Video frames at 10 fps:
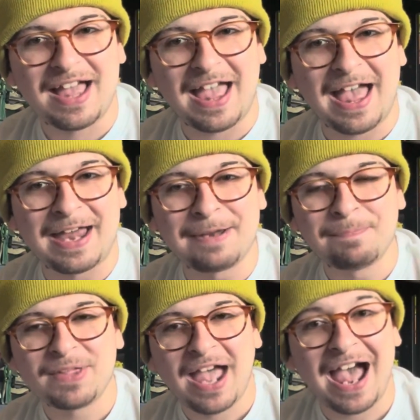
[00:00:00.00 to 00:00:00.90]
and
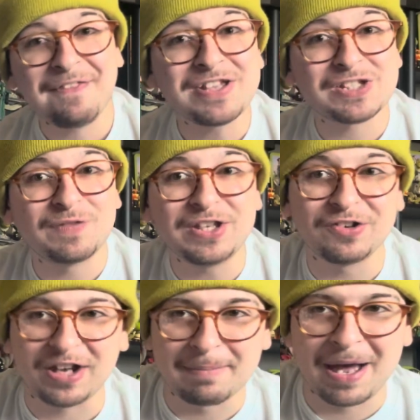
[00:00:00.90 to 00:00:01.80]
had this
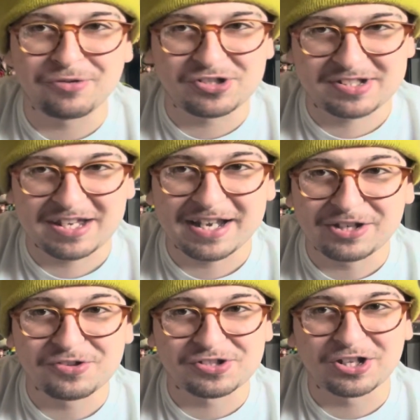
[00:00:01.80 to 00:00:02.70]
figure come out just 10
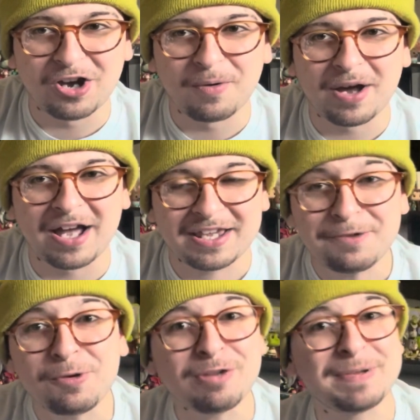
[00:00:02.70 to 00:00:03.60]
years ago,
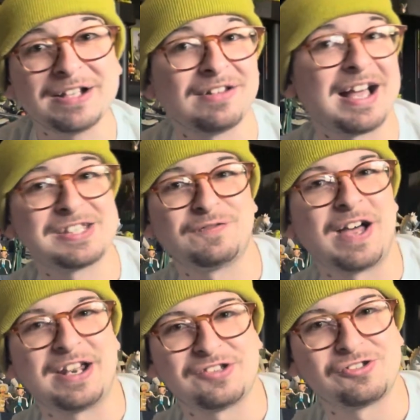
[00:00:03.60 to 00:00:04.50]
he would have been
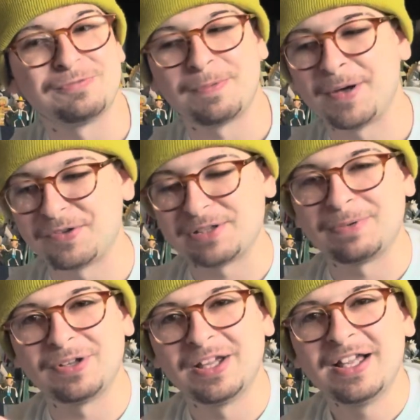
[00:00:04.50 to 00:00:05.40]
classified as
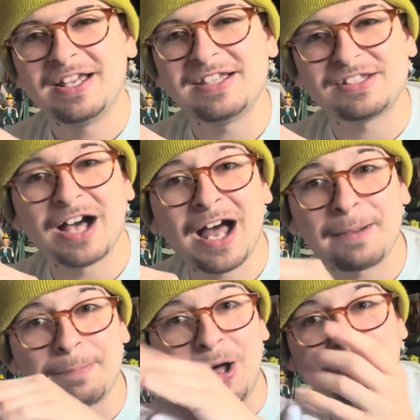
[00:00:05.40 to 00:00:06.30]
superposable. He's
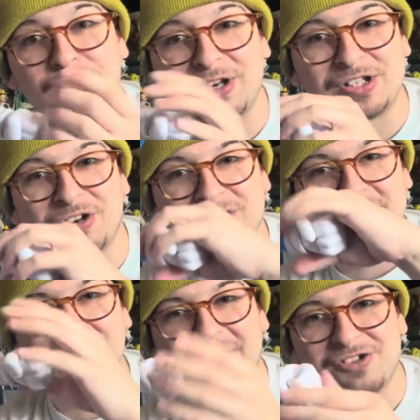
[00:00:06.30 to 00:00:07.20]
got ball-jointed
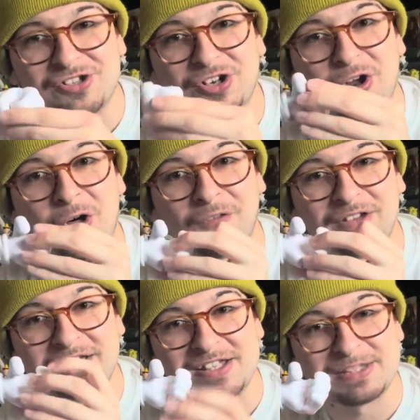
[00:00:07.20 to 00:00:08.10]
articulation in all the
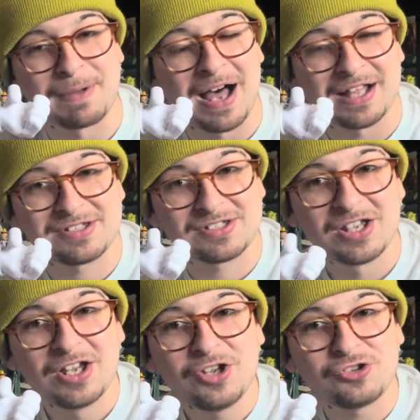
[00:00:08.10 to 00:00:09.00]
key spots.
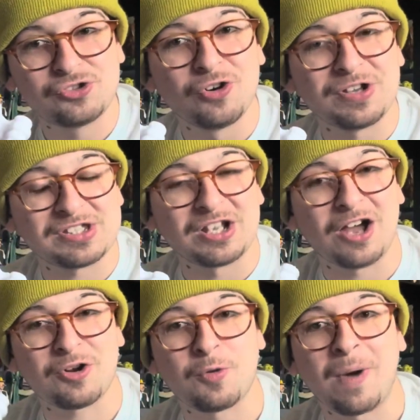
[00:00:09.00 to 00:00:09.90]
Sure, it's
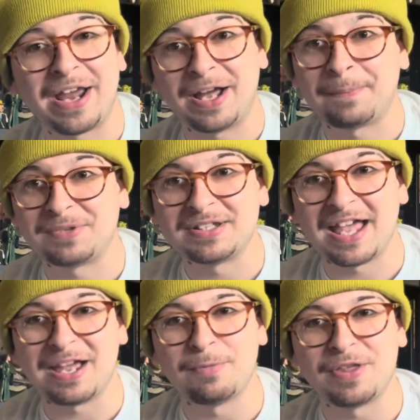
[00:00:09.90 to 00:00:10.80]
not quite up to
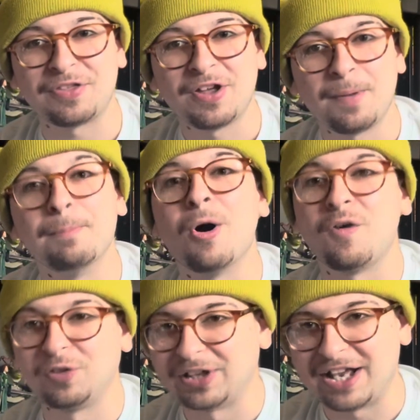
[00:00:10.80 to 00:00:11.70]
date with
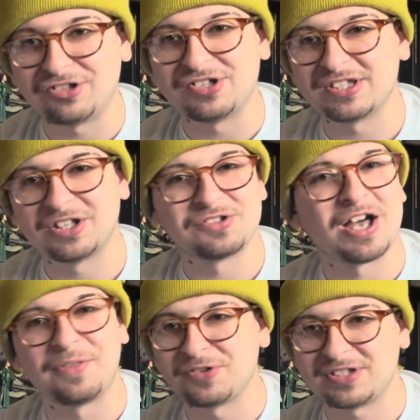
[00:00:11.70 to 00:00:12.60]
Marvel Legends and those
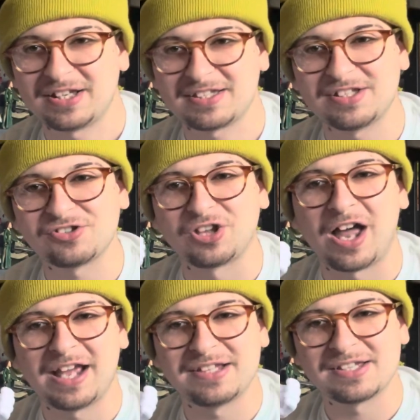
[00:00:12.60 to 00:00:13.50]
other 6-inch
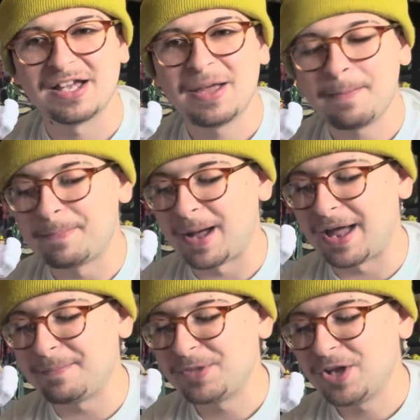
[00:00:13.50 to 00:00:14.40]
lines, but